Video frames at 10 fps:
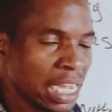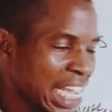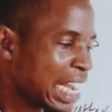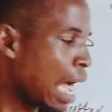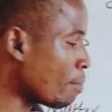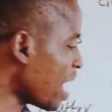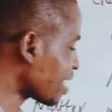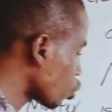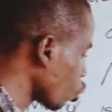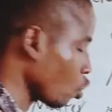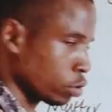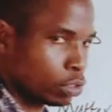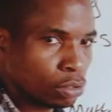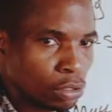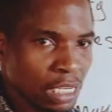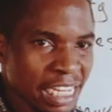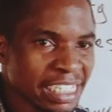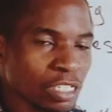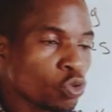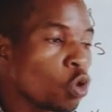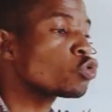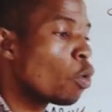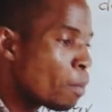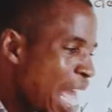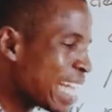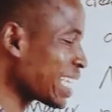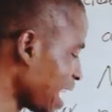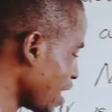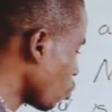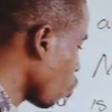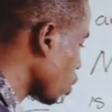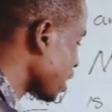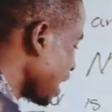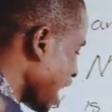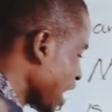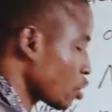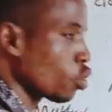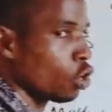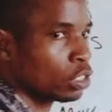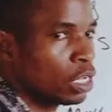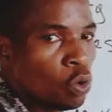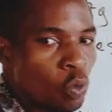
It can melt salt. It is good to melt what? Like a salt.